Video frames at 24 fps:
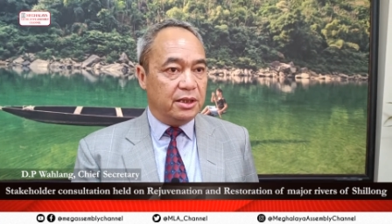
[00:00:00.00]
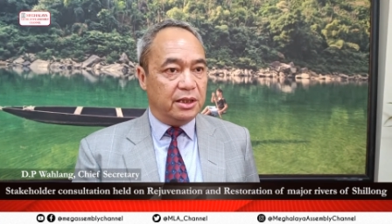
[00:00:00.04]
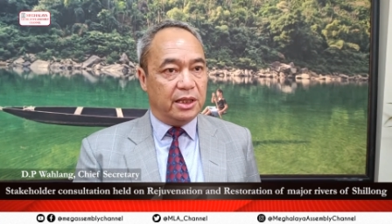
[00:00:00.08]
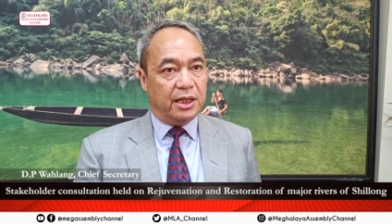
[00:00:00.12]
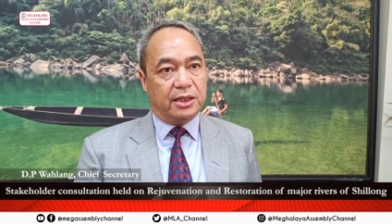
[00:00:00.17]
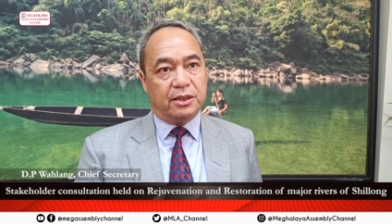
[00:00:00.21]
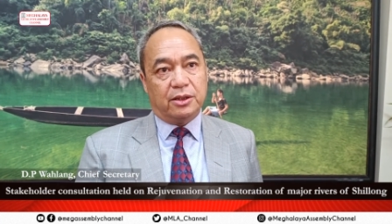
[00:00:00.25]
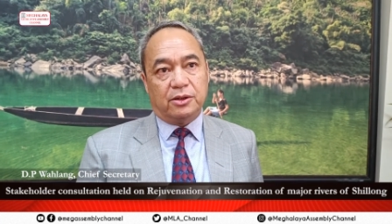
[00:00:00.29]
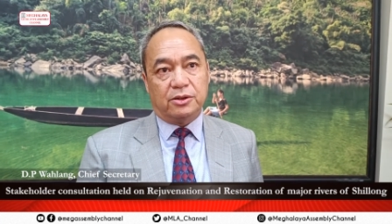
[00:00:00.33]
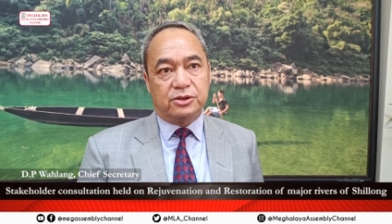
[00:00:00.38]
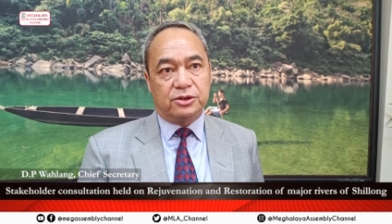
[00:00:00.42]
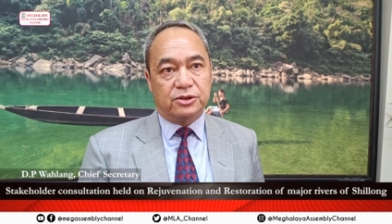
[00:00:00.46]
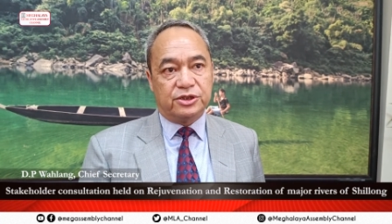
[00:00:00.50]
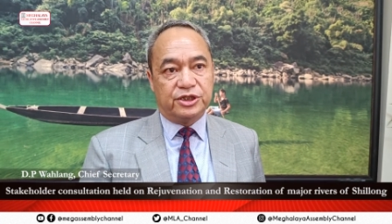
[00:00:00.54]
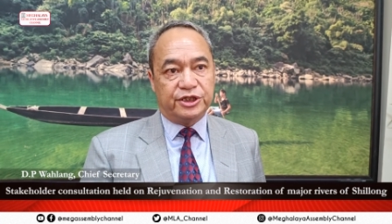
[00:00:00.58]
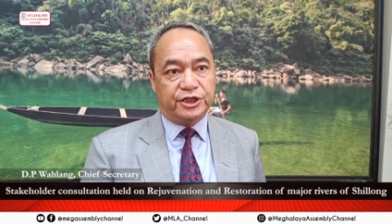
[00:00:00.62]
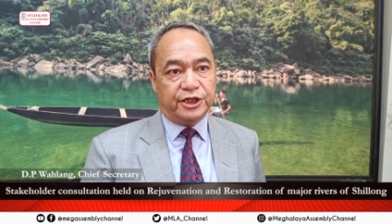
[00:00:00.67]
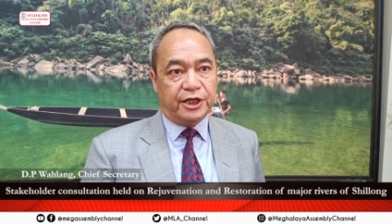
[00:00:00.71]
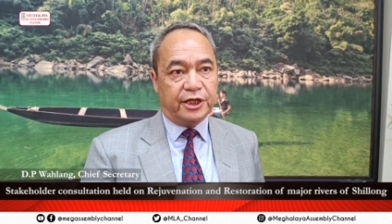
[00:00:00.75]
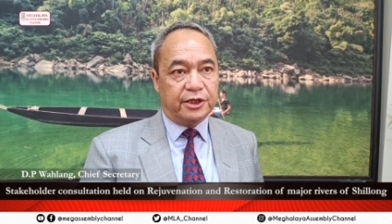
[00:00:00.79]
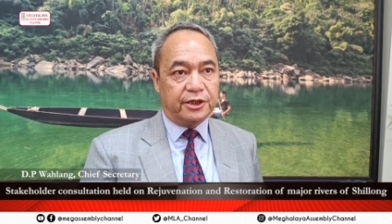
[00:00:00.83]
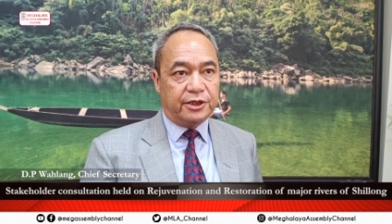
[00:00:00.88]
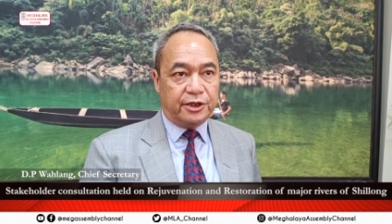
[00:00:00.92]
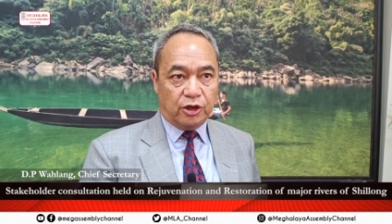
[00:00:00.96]
and also
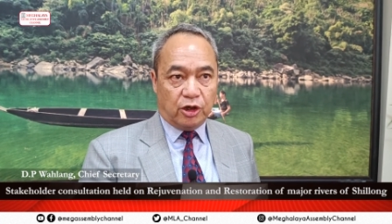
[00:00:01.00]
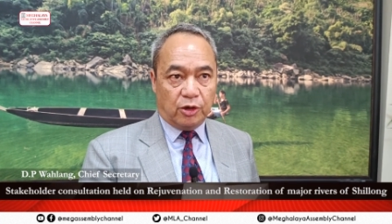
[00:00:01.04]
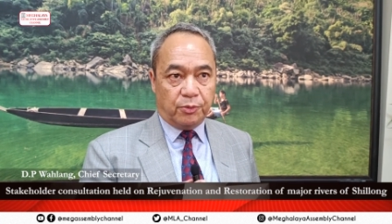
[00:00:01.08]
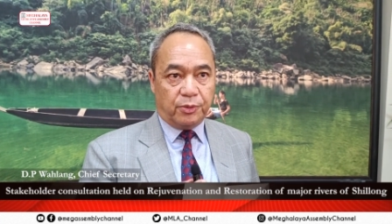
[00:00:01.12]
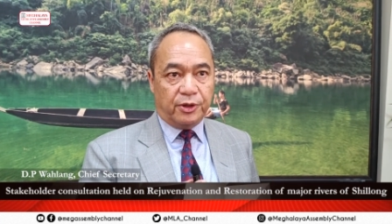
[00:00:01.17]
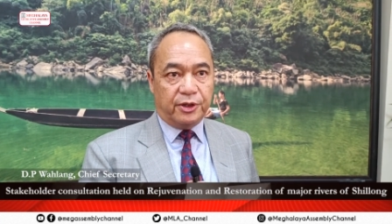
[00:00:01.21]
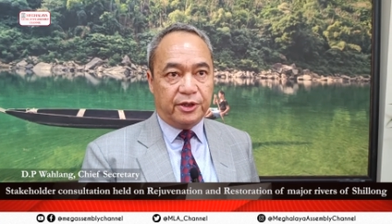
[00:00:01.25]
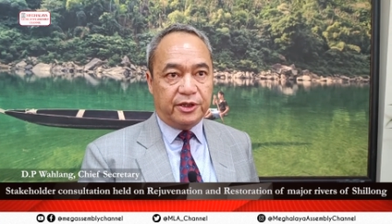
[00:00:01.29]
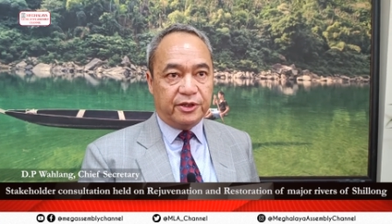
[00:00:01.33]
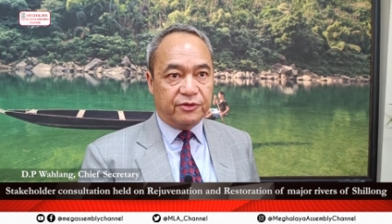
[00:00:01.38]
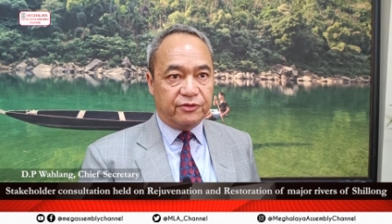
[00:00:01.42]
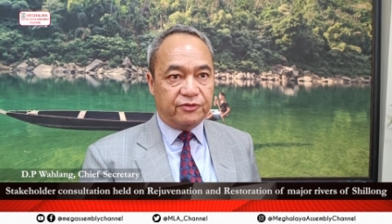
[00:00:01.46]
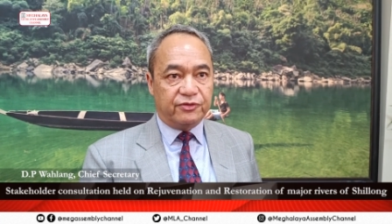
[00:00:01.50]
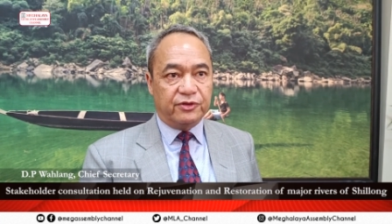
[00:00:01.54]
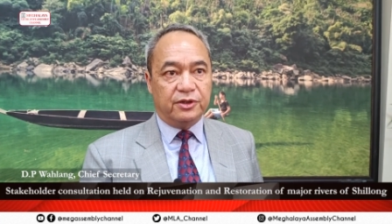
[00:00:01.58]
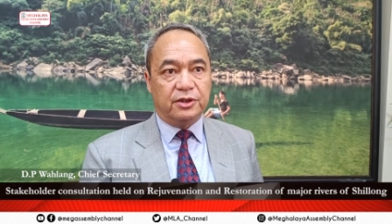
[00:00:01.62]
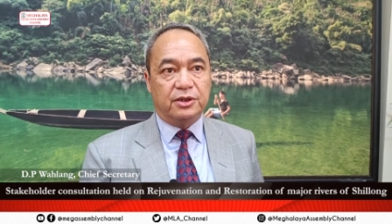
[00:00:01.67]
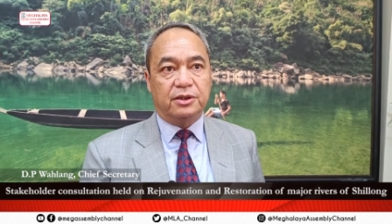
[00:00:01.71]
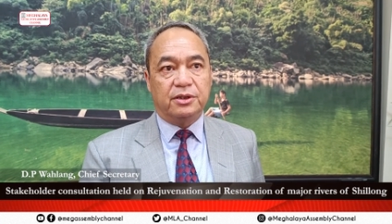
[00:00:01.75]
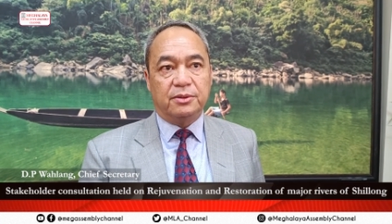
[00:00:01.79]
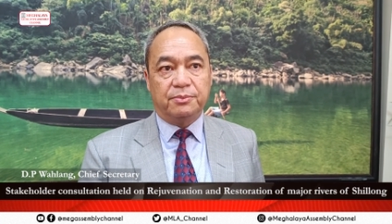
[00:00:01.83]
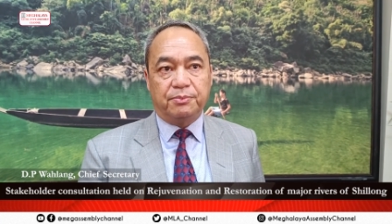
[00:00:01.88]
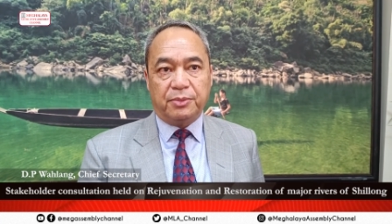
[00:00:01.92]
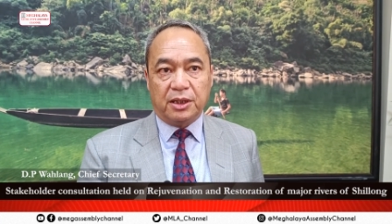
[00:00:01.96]
shared the operative
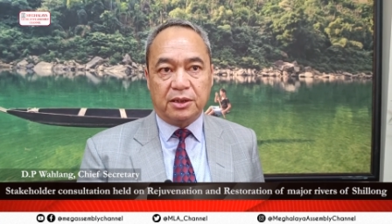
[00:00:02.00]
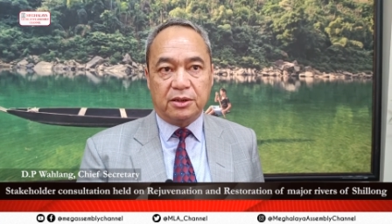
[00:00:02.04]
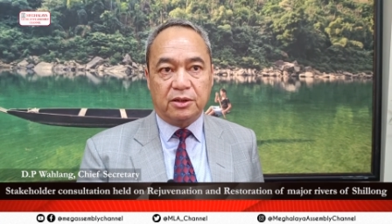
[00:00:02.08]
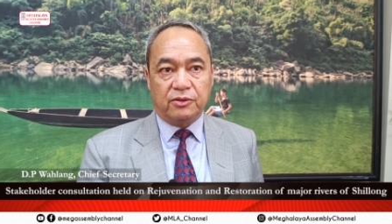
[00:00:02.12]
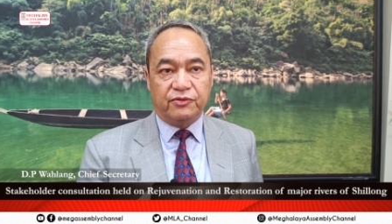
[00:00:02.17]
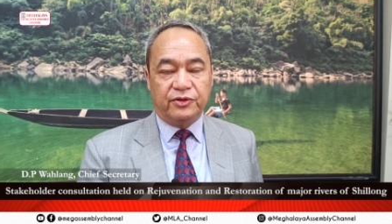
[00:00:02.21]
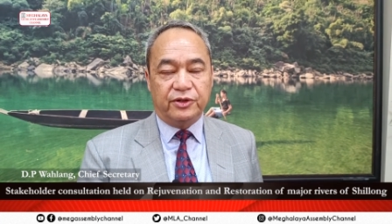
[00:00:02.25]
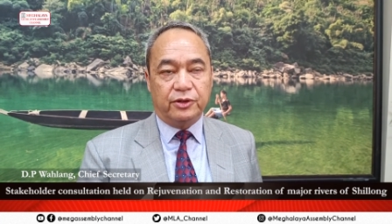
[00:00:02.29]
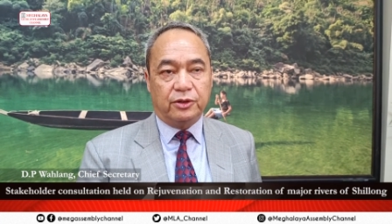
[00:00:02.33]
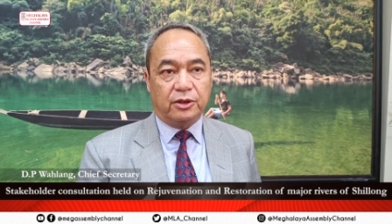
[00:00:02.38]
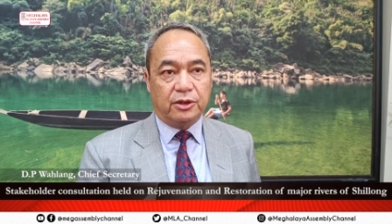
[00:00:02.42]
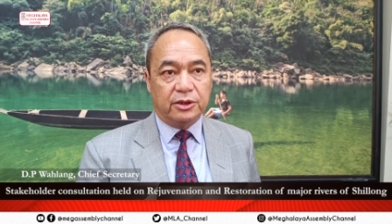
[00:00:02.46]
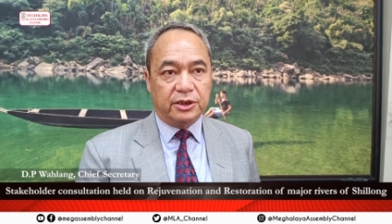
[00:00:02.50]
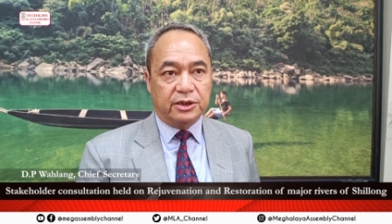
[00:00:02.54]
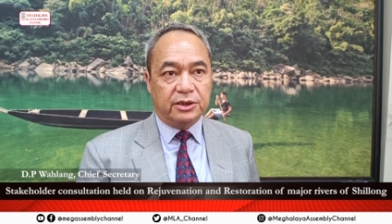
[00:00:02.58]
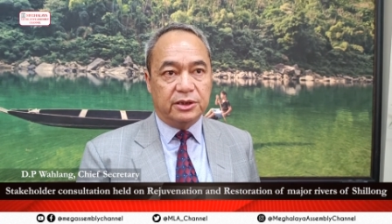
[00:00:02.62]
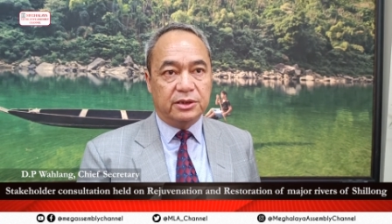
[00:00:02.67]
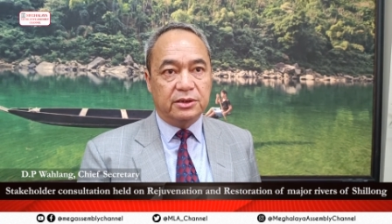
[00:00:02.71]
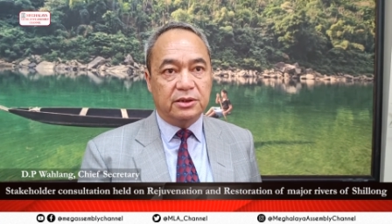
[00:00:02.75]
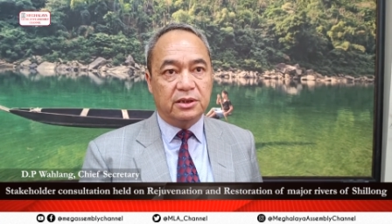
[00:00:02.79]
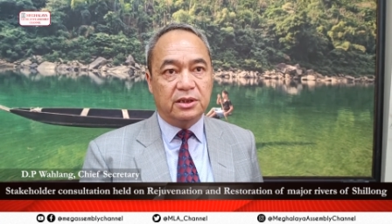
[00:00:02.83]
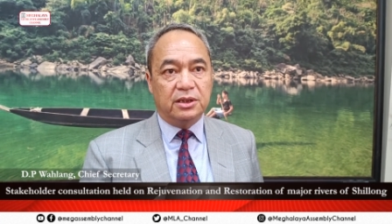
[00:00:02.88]
uh, part of the order.